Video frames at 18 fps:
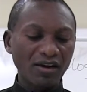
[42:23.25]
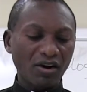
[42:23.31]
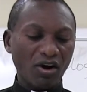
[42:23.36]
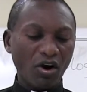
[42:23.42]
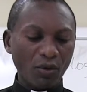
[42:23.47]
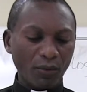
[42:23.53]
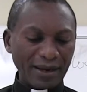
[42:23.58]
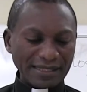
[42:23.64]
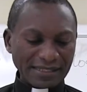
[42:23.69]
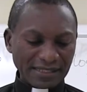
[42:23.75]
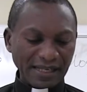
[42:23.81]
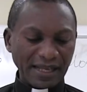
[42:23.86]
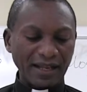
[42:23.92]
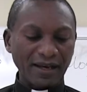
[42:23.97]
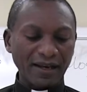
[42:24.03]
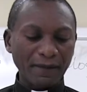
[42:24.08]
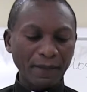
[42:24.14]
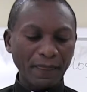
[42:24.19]

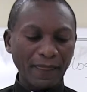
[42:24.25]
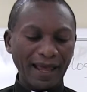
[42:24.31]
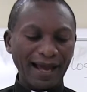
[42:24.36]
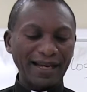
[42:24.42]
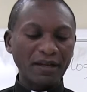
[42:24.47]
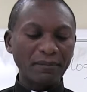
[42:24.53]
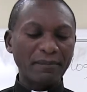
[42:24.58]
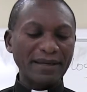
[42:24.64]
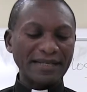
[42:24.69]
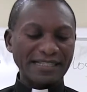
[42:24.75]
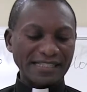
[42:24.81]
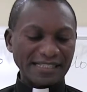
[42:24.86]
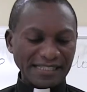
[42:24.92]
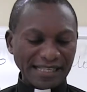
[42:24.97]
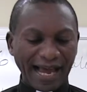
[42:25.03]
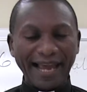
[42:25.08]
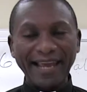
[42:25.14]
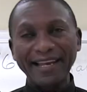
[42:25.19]
Chorazin and
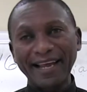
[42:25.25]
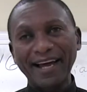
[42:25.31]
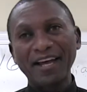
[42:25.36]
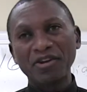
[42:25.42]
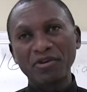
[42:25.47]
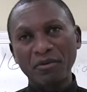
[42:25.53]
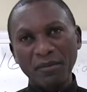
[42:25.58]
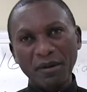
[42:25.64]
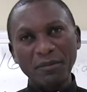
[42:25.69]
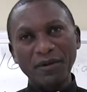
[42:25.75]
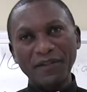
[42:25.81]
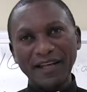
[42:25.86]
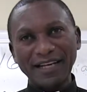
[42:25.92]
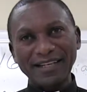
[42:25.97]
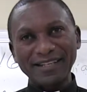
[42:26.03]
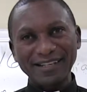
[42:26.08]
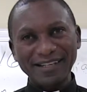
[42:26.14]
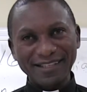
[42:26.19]
Bethsaida. You remember
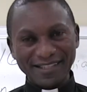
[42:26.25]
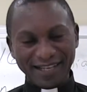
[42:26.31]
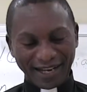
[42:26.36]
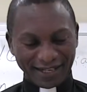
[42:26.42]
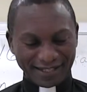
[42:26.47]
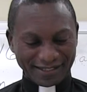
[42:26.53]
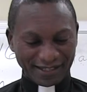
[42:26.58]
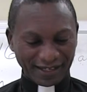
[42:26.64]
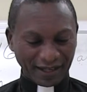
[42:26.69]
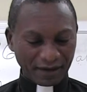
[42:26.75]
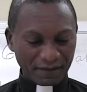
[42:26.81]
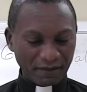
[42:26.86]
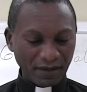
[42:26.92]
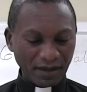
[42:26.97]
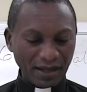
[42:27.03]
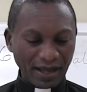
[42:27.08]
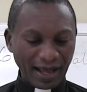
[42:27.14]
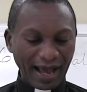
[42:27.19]
that text again?